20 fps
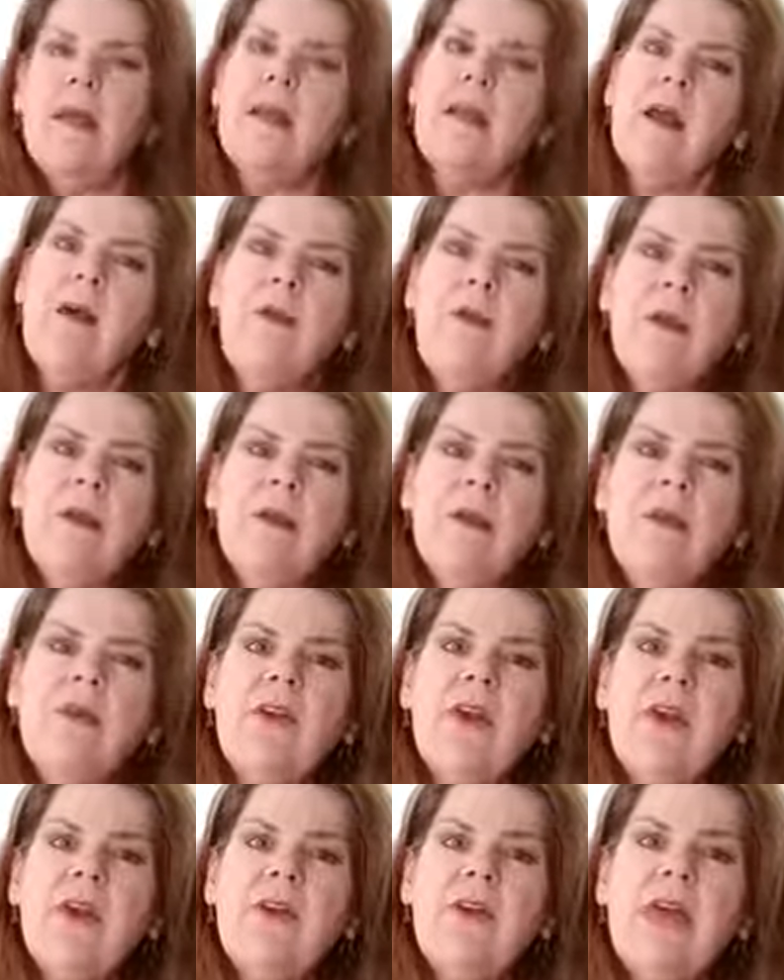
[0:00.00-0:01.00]
Now, where would a
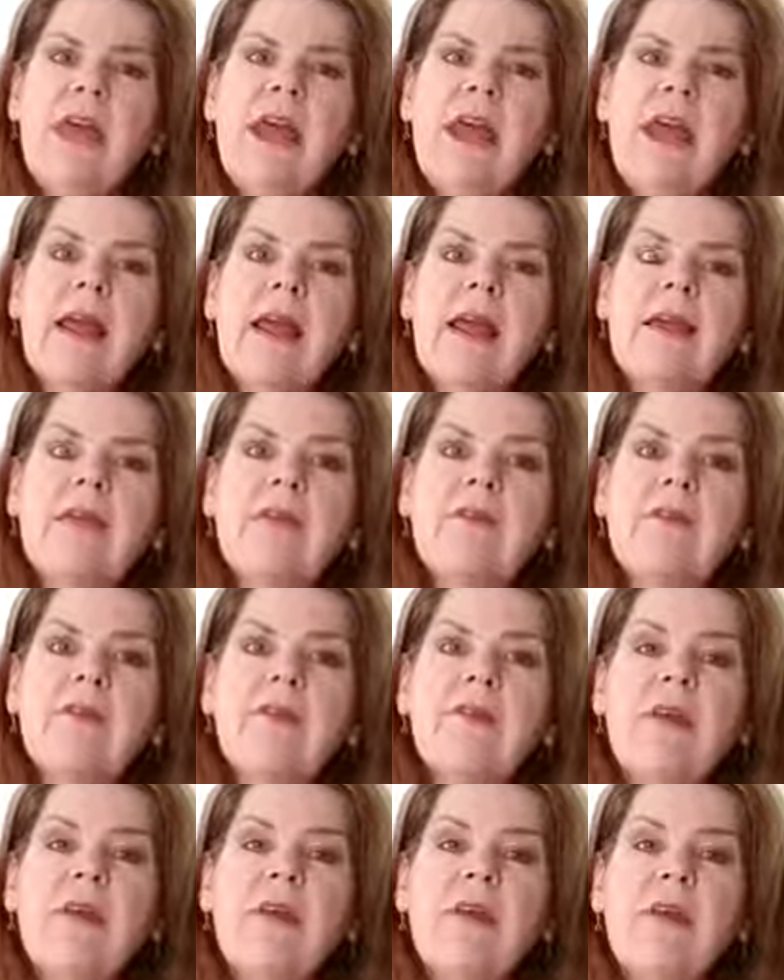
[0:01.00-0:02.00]
dog or cat get into
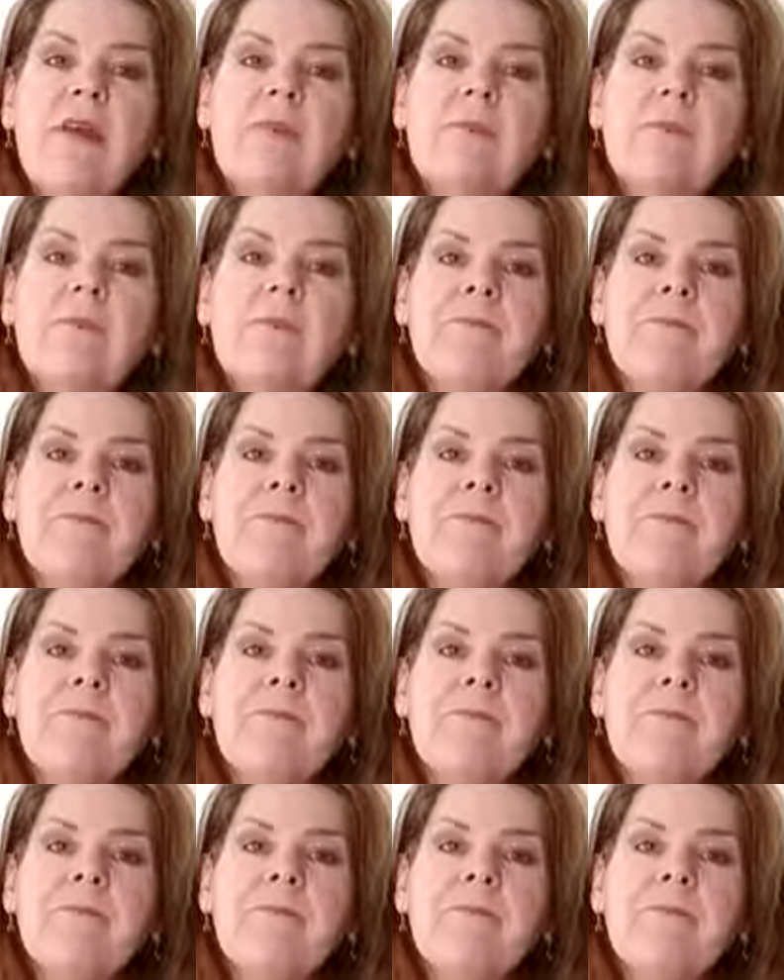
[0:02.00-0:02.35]
zinc?